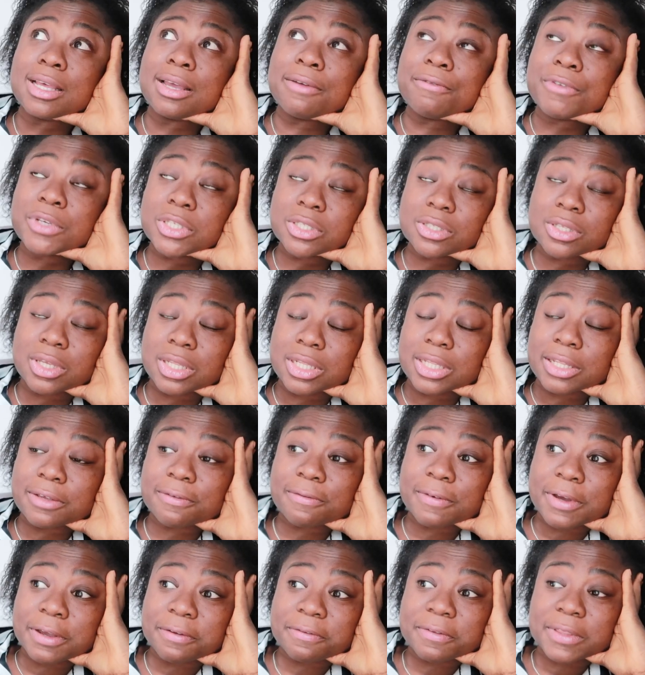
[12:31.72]
every Sunday
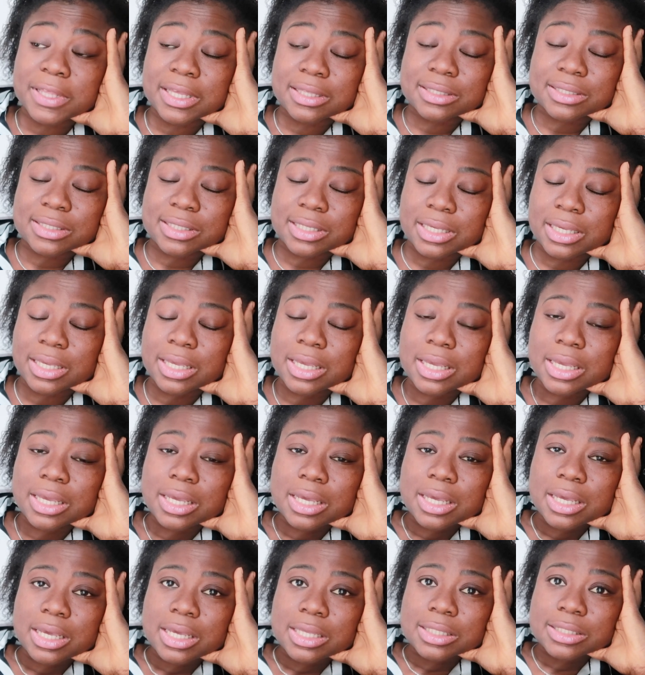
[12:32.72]
5.30
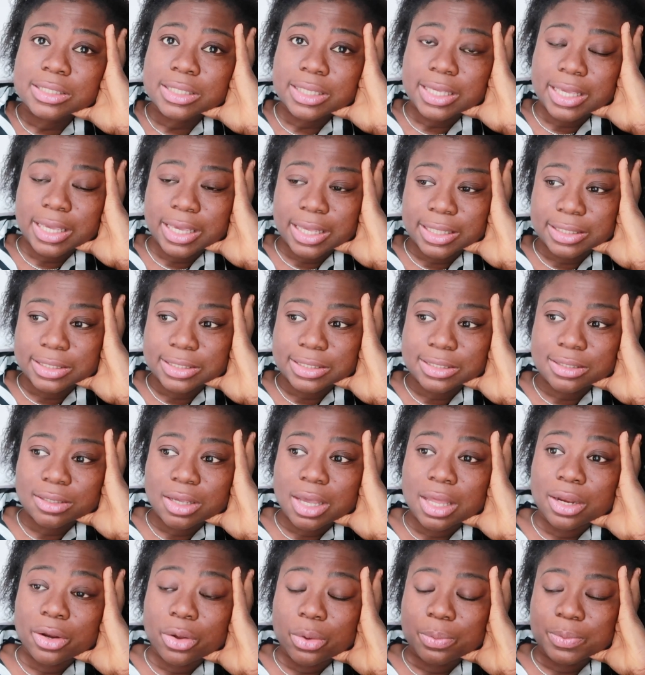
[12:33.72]
to get
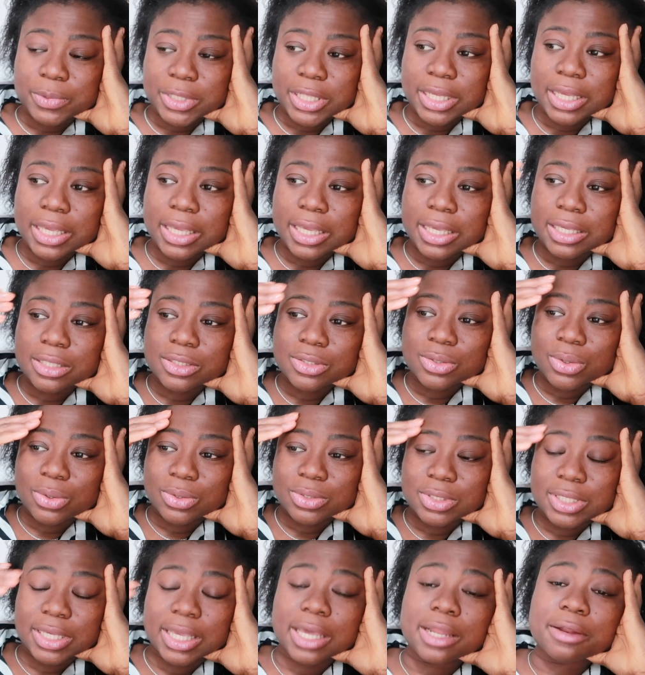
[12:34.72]
an update or
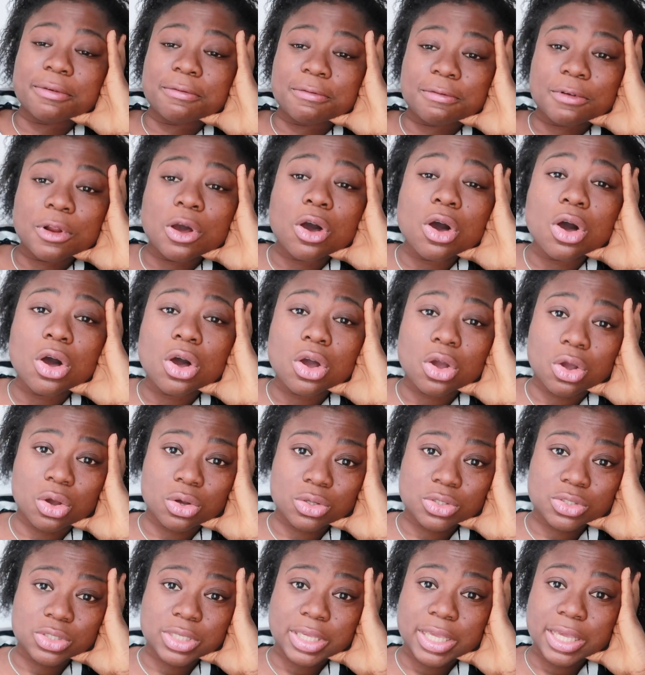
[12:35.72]
to get a vlog
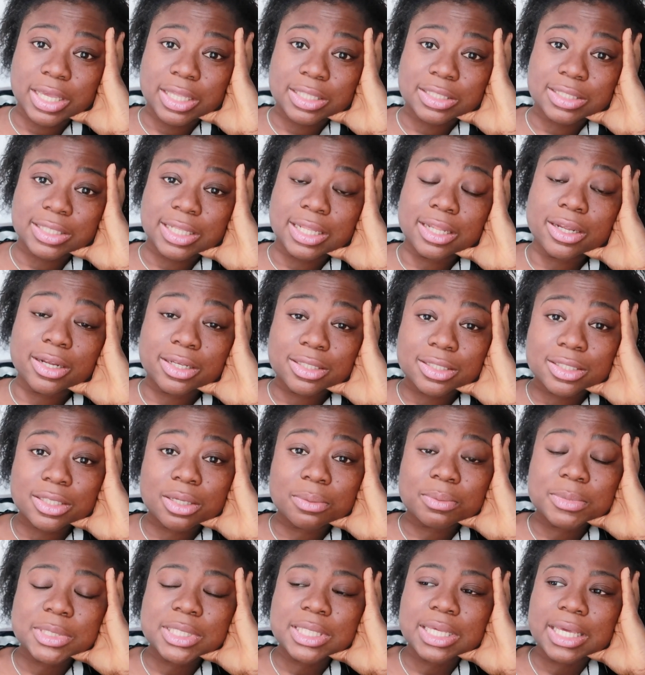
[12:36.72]
or to get to learn
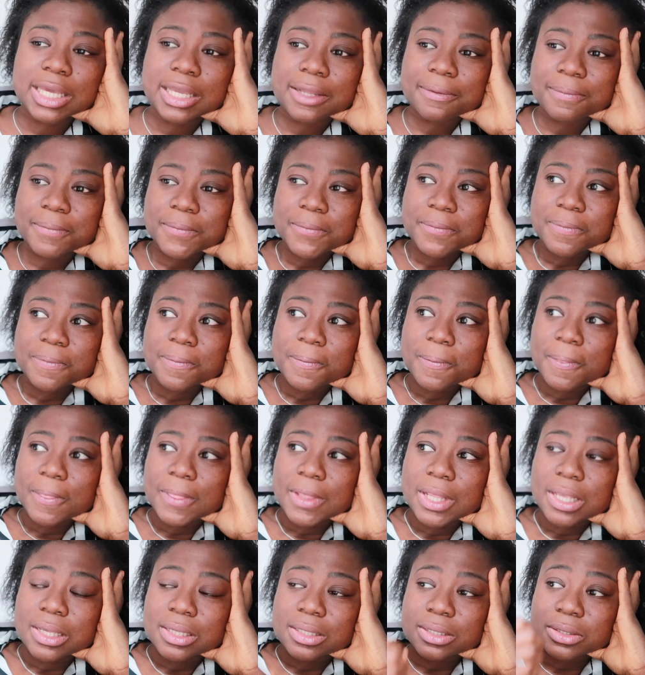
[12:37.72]
something.
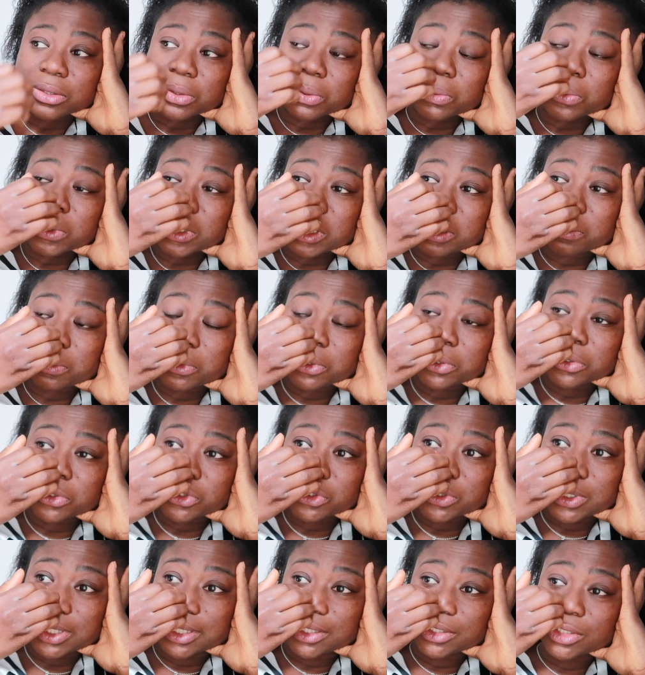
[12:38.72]
So what I'm going to
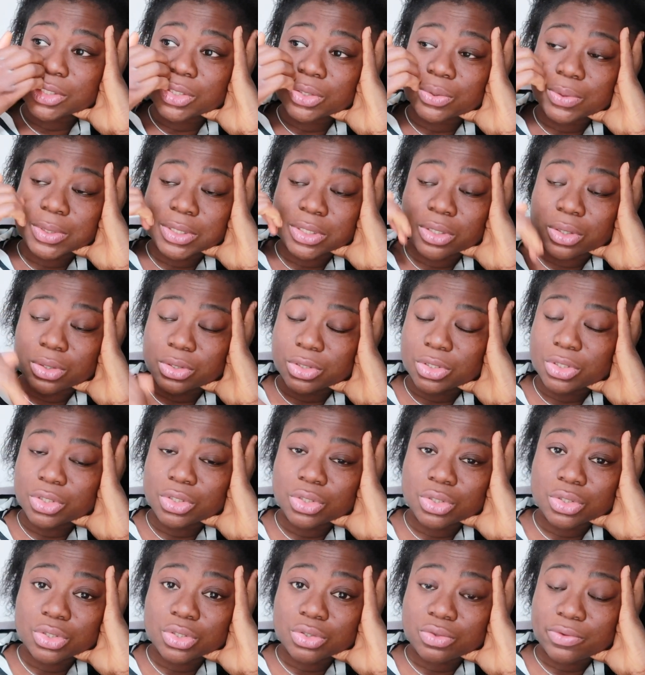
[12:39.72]
try and do is
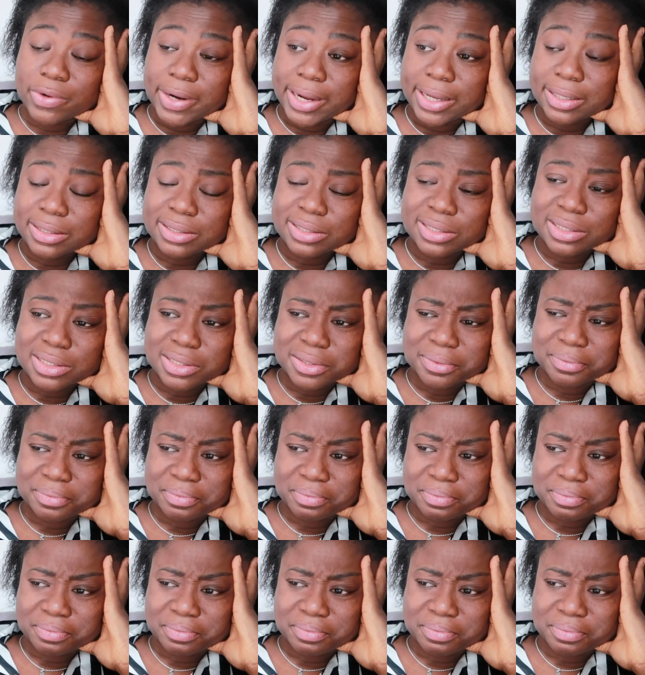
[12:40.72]
continue to rest